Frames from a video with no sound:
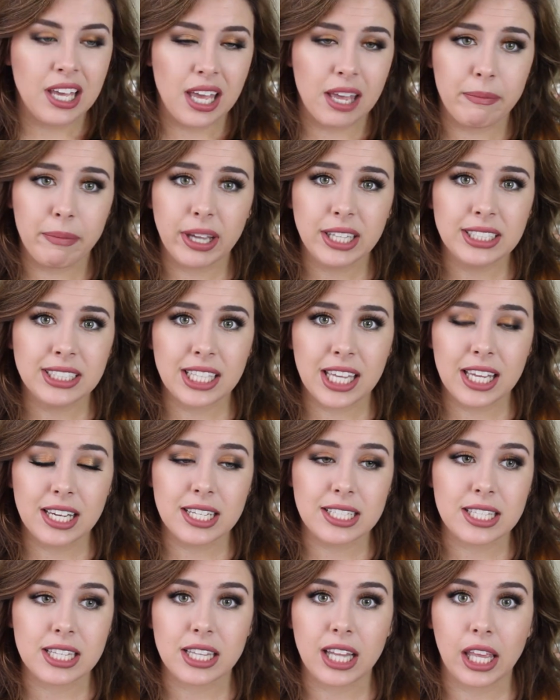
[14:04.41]
And my skin
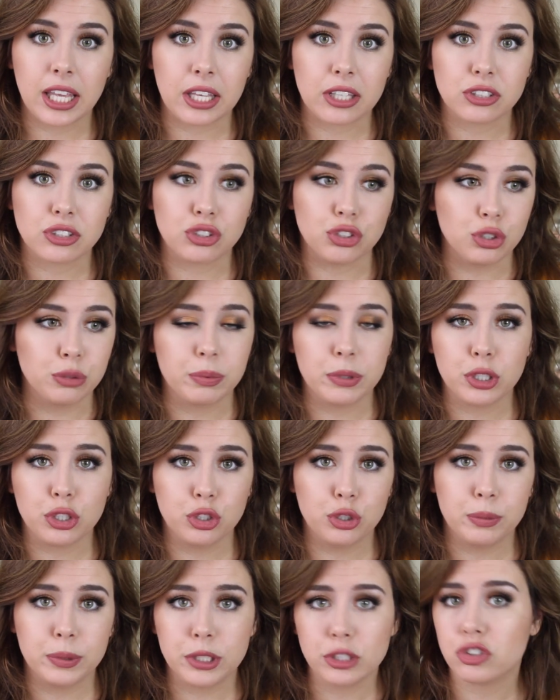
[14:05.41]
isn't like super
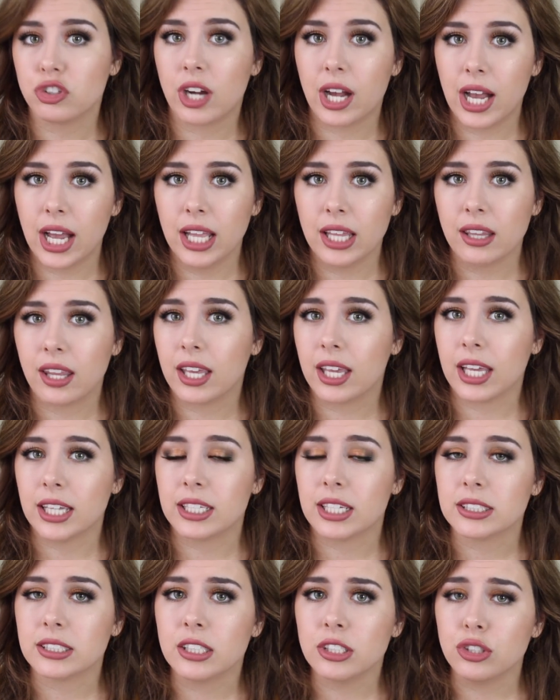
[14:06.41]
uber dry, like
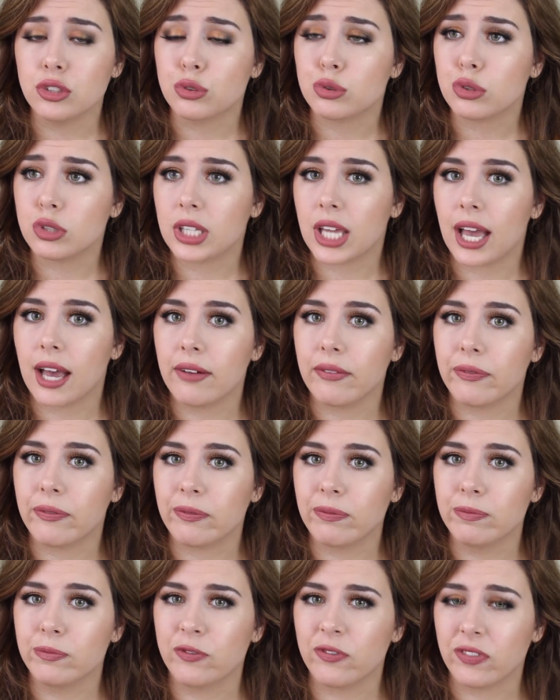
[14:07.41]
it doesn't usually have
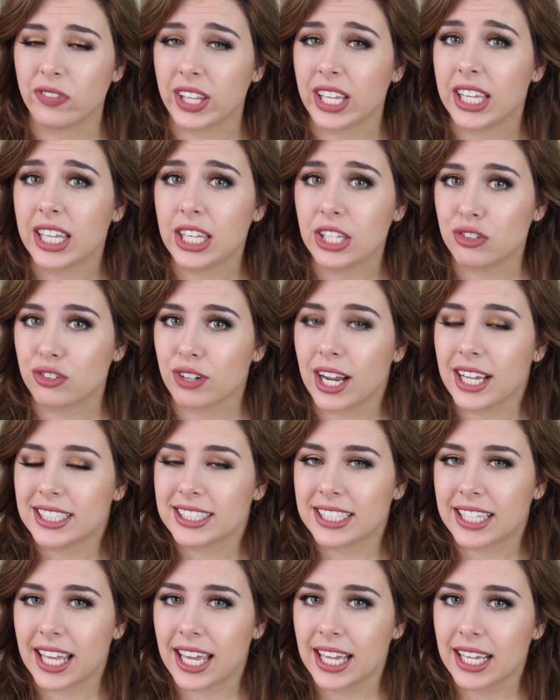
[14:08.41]
flaky dry
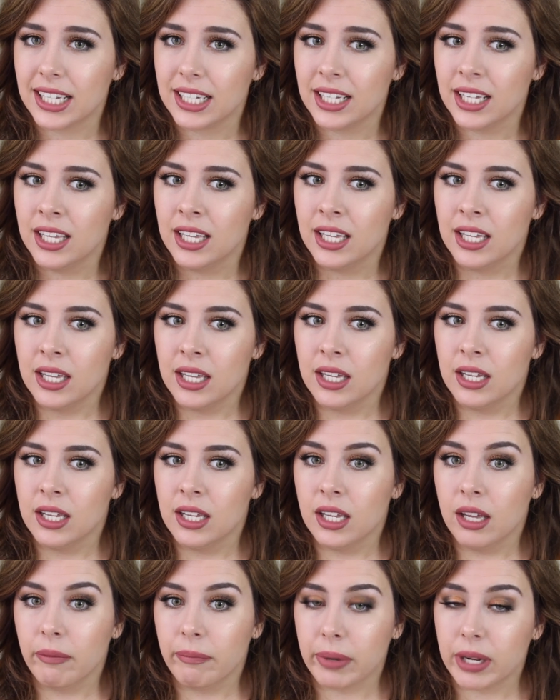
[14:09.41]
skin,
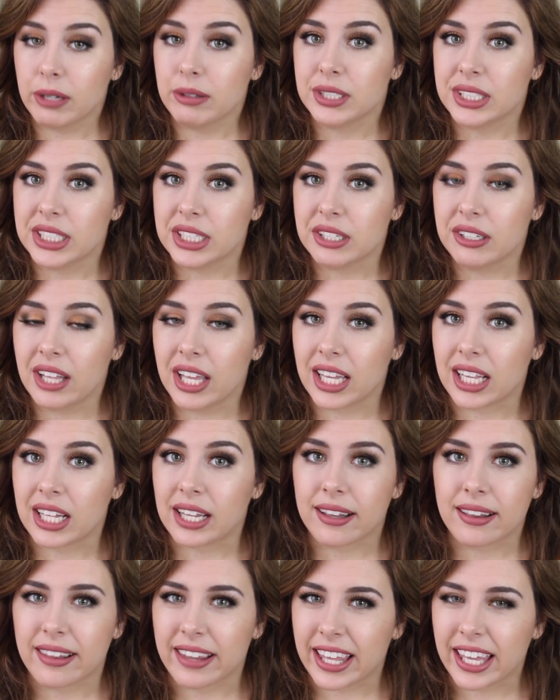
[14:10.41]
but it's still like
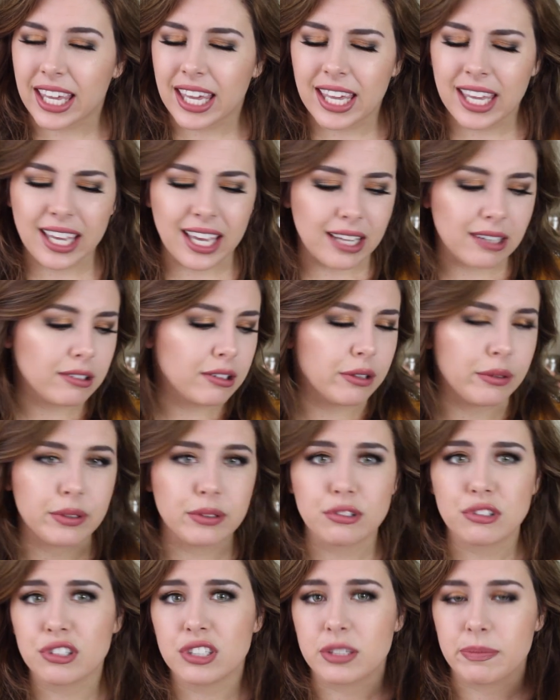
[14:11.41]
clinging. I don't know,
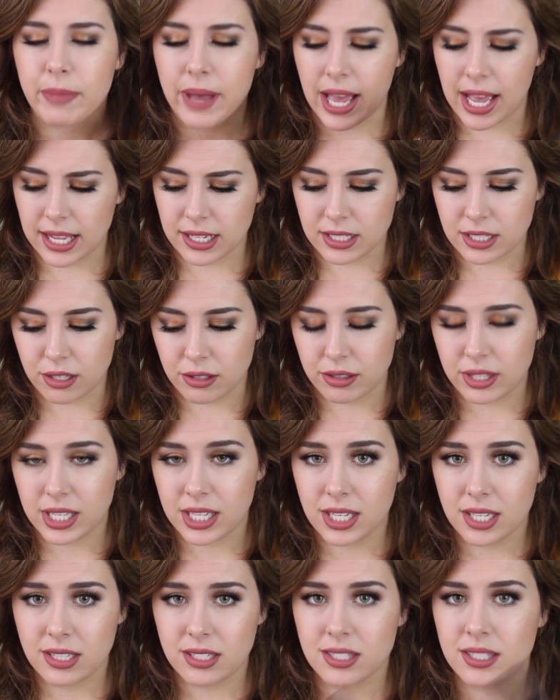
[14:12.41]
it was just bad. So
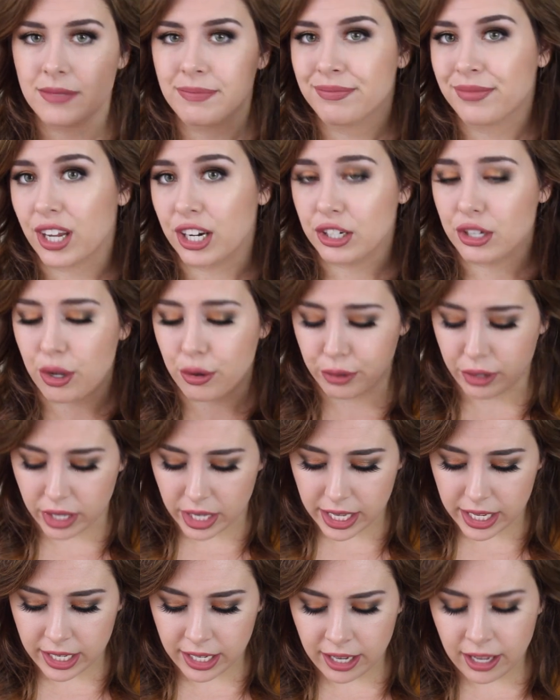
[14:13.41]
these are no
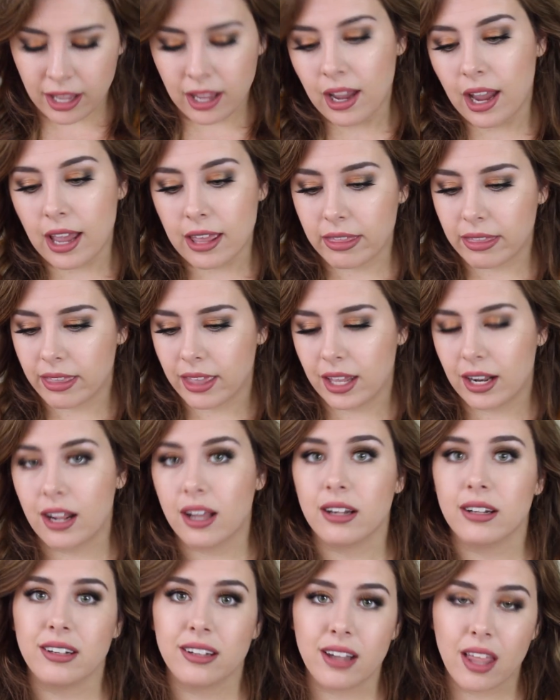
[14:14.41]
good. And then
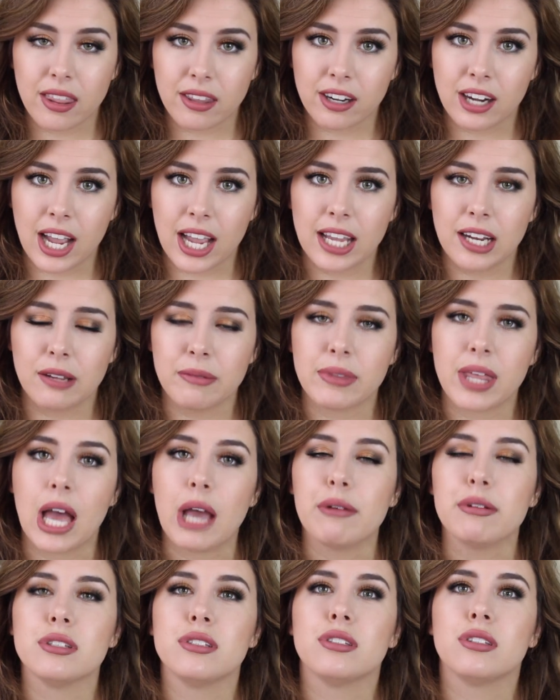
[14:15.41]
another item
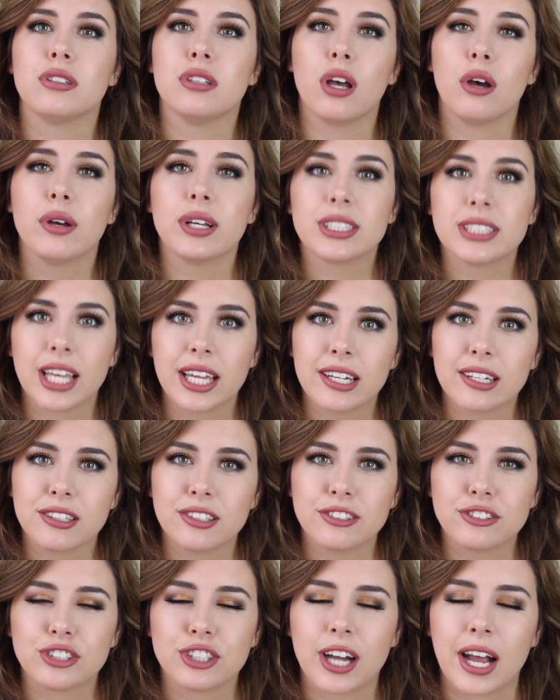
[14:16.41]
that I was so excited
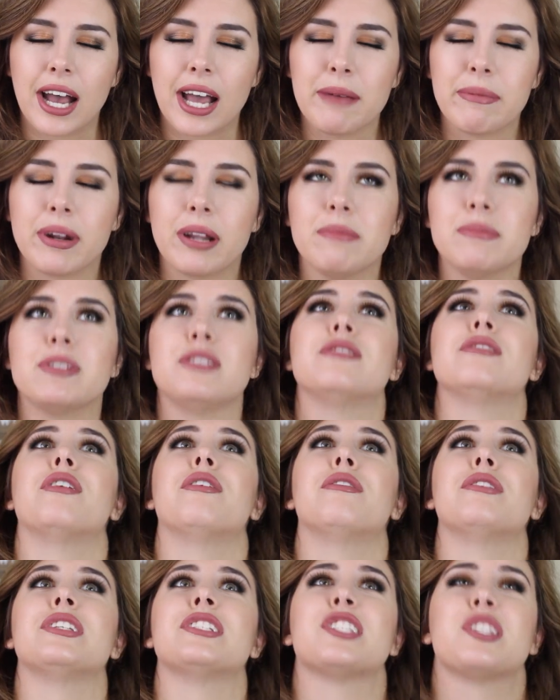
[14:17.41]
to try, but I'm
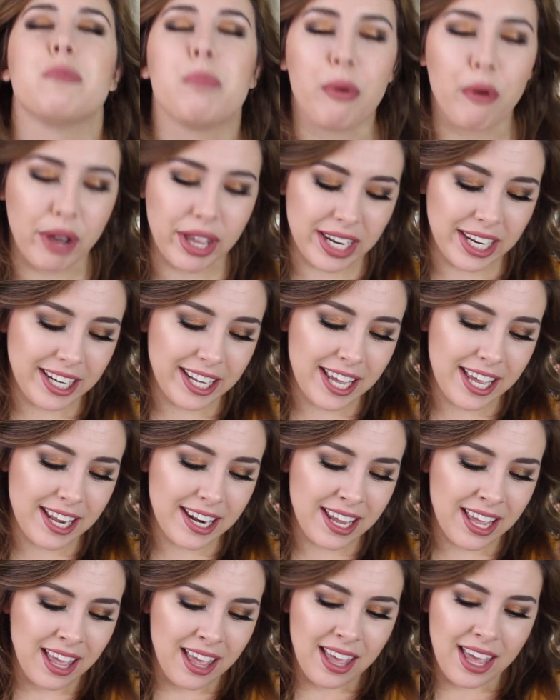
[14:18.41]
so disappointed
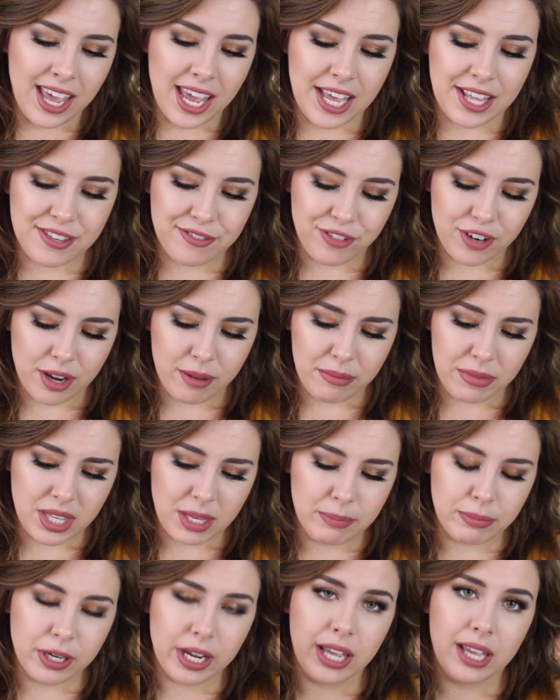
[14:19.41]
in, it's from
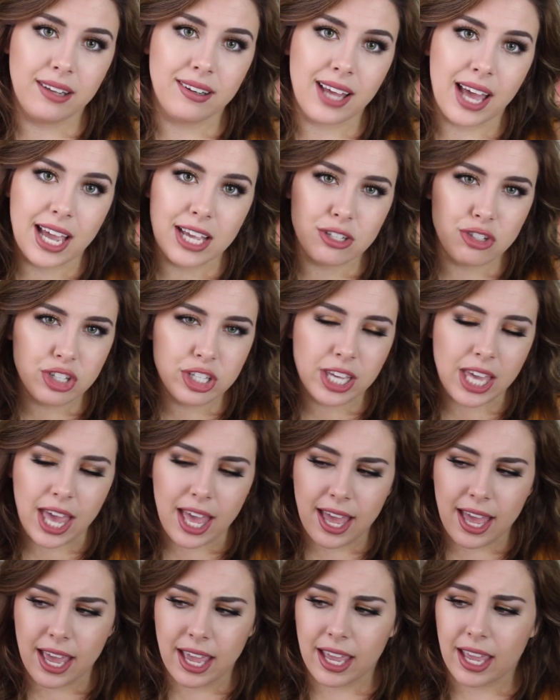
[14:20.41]
the brand IGK,
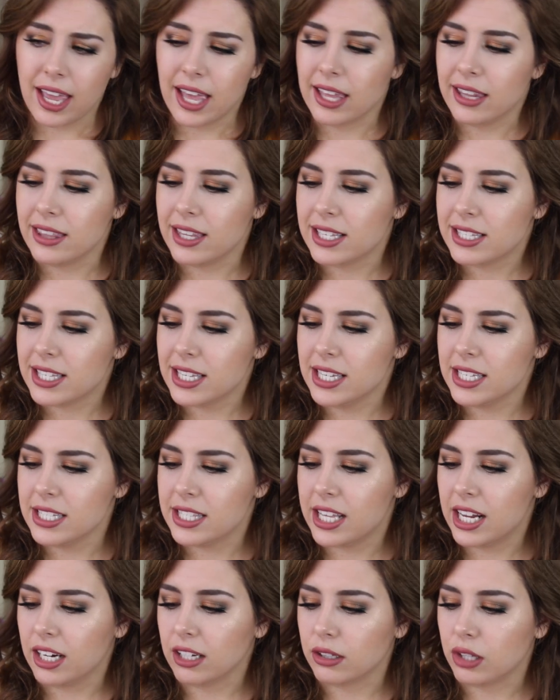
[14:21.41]
and this
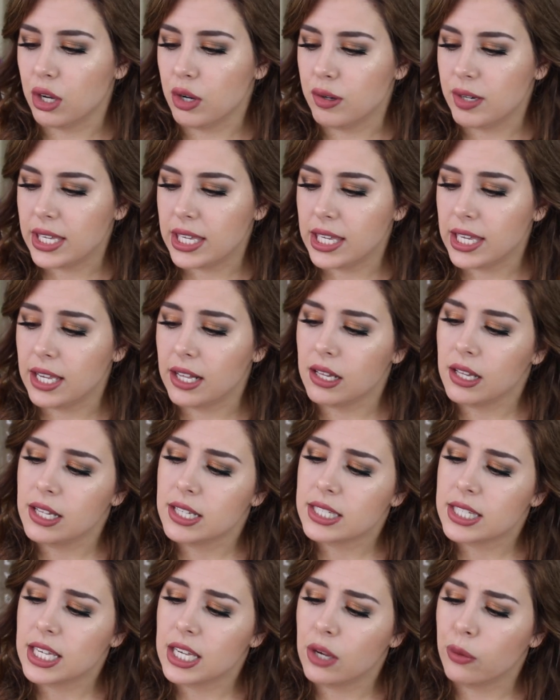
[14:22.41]
is their Low Key
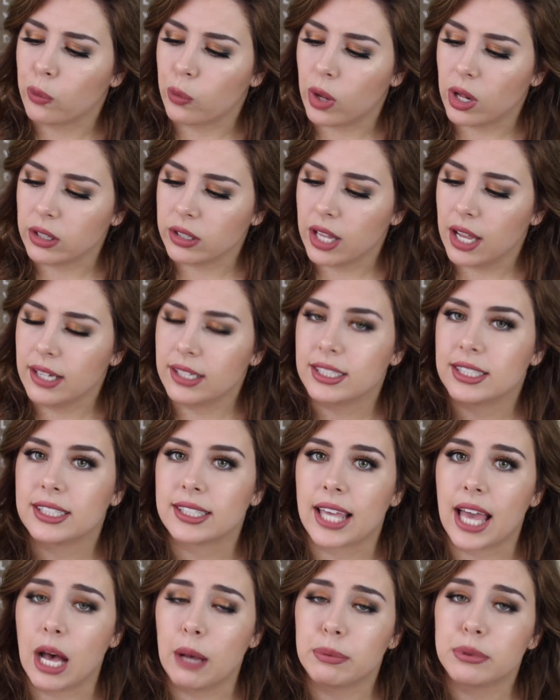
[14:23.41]
Cleansing Walnut
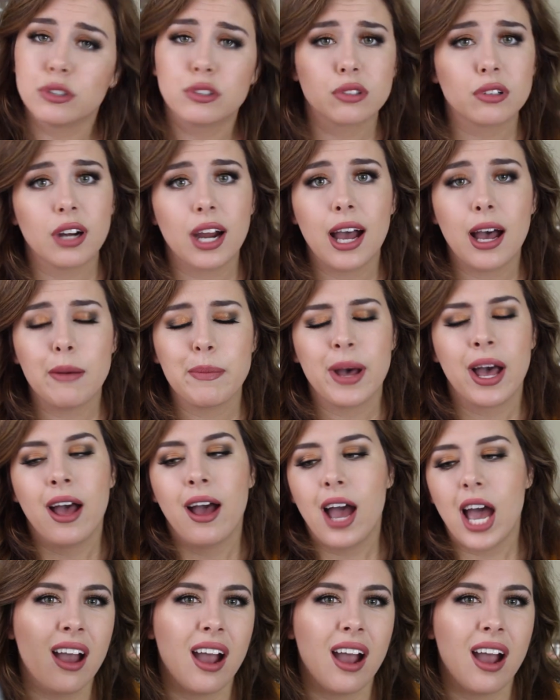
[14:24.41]
Scalp Scrub.